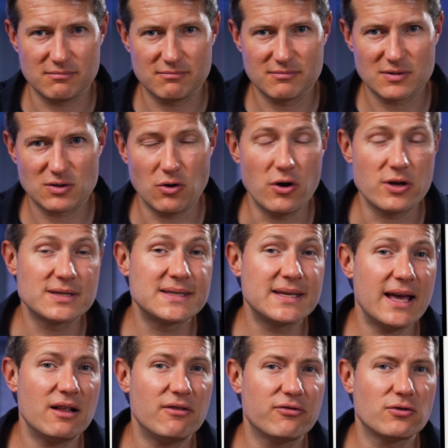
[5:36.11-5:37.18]
So a
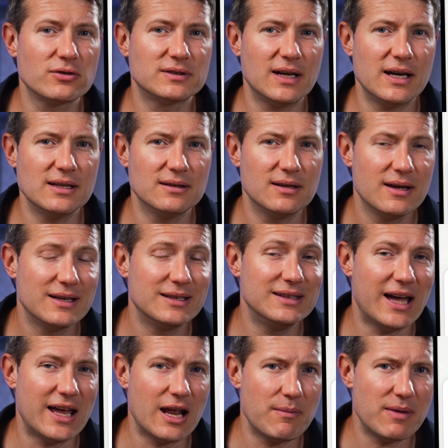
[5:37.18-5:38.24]
self-contained
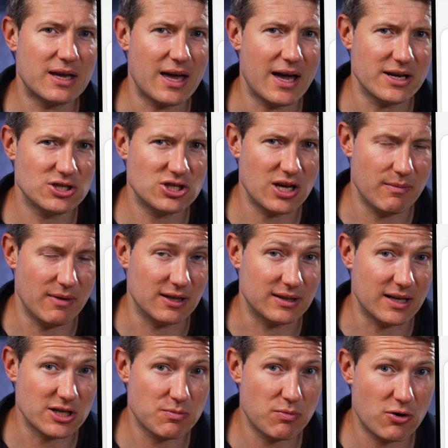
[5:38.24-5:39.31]
dynamic HTML
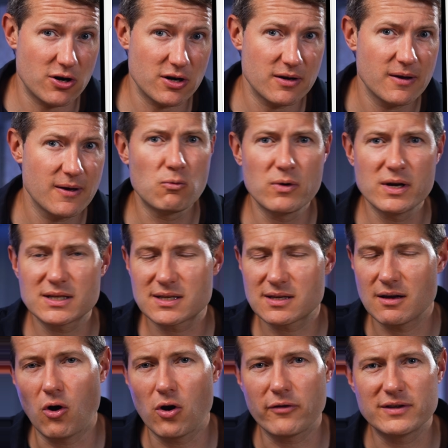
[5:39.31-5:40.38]
dashboard with
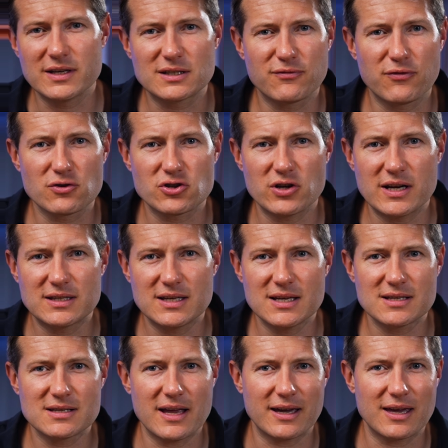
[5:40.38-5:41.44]
all of these
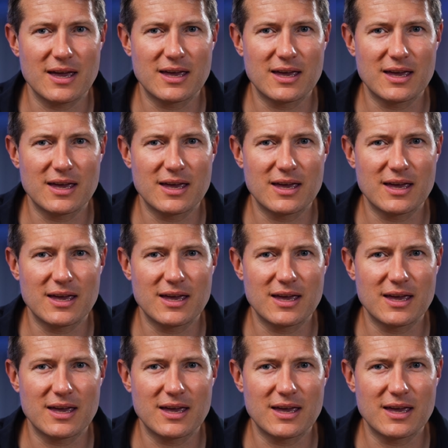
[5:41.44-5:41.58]
functionalities like